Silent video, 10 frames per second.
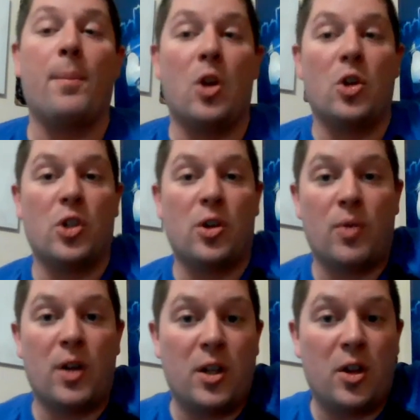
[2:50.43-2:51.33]
those are
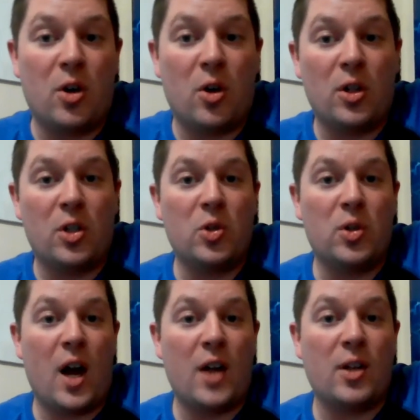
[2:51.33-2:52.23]
really the only two
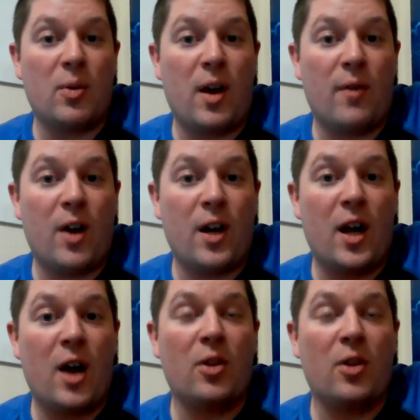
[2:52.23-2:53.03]
guys that we have right now.